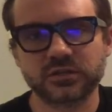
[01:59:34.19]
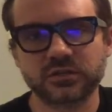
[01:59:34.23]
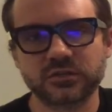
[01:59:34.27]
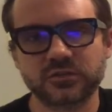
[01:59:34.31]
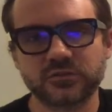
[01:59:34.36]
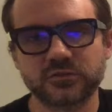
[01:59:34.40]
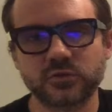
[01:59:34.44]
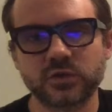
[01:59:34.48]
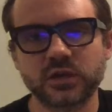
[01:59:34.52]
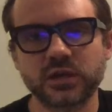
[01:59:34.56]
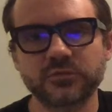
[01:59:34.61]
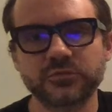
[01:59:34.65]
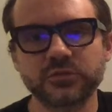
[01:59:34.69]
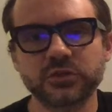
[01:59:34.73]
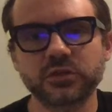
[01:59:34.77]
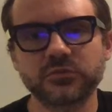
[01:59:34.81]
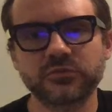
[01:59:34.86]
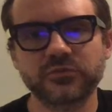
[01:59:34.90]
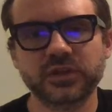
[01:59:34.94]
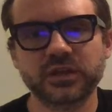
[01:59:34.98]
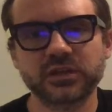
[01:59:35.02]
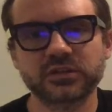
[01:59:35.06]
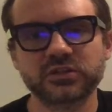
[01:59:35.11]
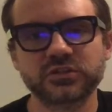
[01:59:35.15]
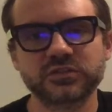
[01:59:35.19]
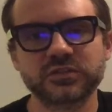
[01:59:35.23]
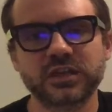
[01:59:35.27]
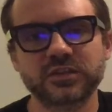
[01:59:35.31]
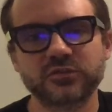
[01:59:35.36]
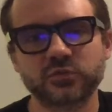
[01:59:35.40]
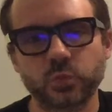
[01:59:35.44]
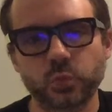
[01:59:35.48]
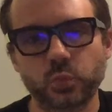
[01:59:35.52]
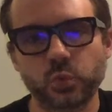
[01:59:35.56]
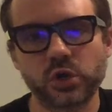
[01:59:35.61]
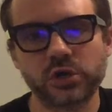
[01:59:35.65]
So every effect just
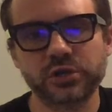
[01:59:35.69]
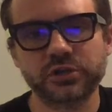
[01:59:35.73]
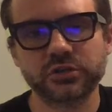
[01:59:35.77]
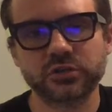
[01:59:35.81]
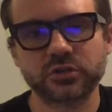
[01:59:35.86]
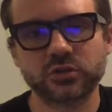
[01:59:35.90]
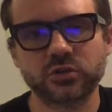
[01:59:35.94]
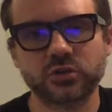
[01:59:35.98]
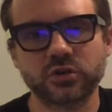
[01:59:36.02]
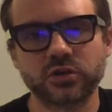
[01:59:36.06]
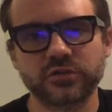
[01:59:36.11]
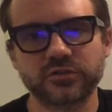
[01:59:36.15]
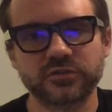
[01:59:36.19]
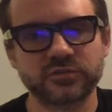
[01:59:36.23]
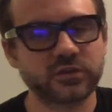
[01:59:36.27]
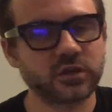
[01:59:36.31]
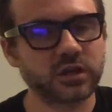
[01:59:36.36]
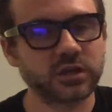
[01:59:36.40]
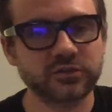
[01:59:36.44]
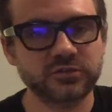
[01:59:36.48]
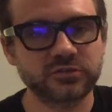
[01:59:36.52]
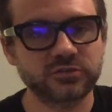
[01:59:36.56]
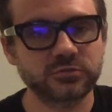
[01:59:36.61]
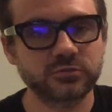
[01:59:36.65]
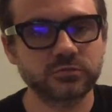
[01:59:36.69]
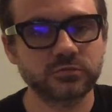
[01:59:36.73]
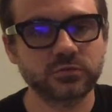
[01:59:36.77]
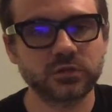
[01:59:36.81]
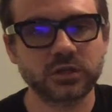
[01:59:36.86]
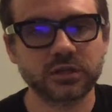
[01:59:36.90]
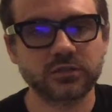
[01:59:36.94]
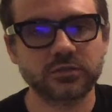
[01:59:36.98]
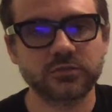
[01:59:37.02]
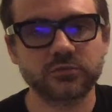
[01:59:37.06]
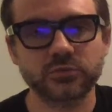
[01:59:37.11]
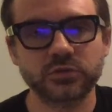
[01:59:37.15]
has one cause, not two,
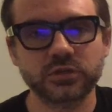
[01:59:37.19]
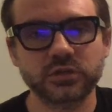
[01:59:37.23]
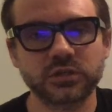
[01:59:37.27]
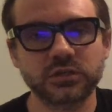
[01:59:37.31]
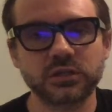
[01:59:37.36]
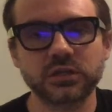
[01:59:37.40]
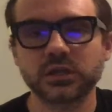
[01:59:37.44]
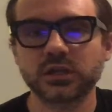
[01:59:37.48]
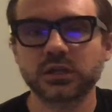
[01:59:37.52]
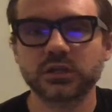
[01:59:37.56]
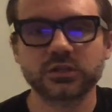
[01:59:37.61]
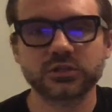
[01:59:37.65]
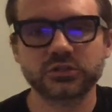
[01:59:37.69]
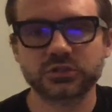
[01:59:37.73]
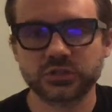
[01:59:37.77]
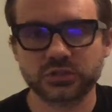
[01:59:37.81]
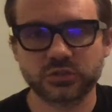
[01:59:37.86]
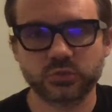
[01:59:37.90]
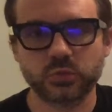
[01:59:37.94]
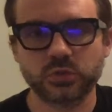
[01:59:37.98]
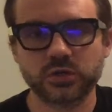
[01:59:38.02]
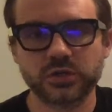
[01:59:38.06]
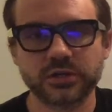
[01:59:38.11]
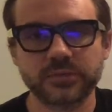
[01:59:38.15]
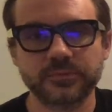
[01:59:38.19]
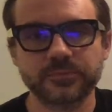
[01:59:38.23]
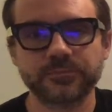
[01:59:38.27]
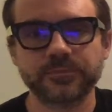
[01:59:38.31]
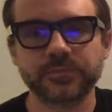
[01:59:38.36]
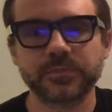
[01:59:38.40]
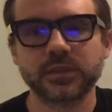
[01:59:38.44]
not three, just one.